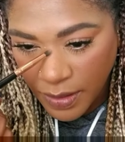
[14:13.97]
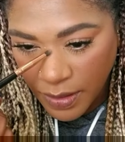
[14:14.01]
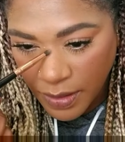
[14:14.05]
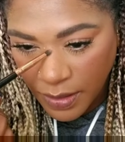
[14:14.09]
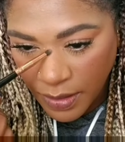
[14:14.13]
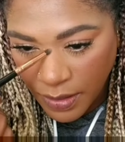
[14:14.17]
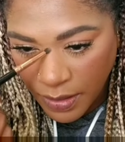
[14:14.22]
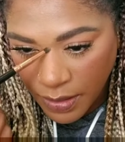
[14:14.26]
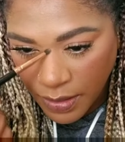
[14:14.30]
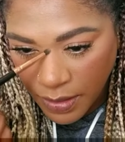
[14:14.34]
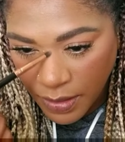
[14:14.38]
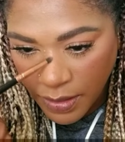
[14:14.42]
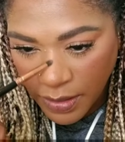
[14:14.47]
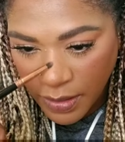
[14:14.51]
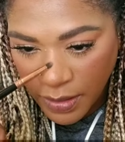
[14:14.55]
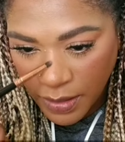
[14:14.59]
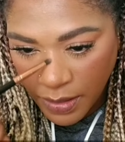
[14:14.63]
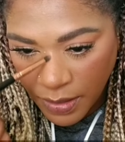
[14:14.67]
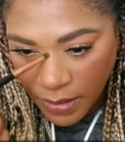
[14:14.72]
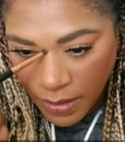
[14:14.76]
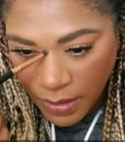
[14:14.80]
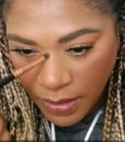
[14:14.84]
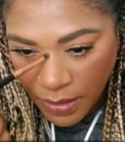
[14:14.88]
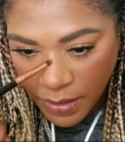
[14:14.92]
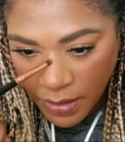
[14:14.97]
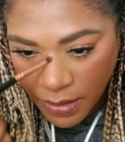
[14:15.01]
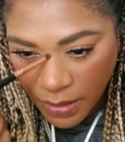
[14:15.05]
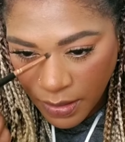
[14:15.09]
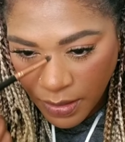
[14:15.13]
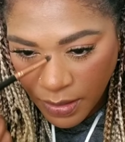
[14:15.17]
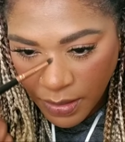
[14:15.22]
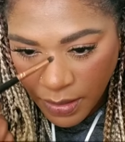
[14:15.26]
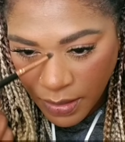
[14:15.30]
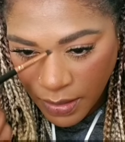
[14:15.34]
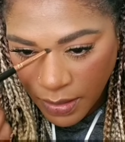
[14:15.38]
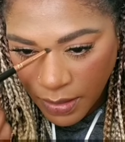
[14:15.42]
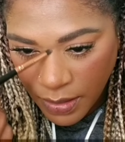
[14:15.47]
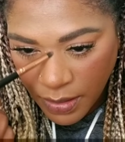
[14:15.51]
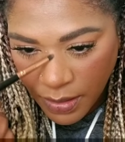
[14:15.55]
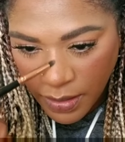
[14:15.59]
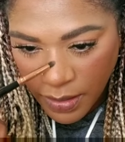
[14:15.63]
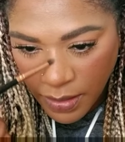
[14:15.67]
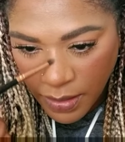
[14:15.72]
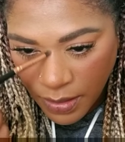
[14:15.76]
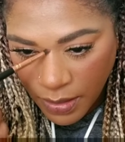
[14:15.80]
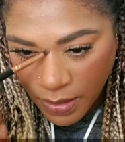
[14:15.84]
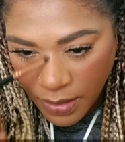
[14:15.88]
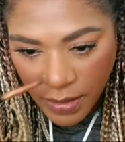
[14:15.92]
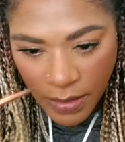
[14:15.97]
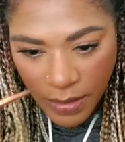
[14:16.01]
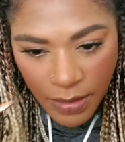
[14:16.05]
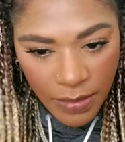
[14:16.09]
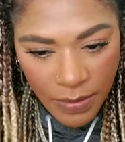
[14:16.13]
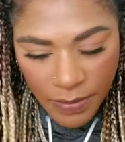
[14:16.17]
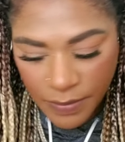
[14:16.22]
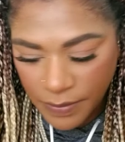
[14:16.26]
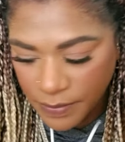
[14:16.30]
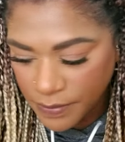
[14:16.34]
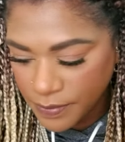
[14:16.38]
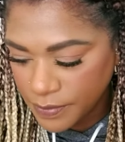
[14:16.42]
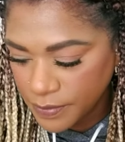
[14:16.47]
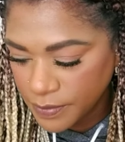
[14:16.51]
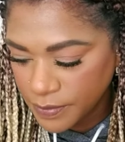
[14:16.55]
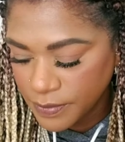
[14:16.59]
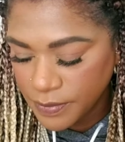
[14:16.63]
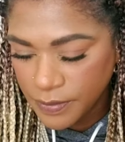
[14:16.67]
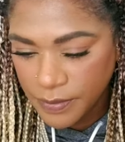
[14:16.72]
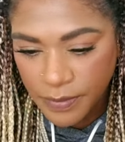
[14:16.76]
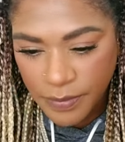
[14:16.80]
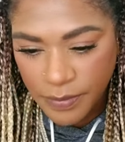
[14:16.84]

[no speech]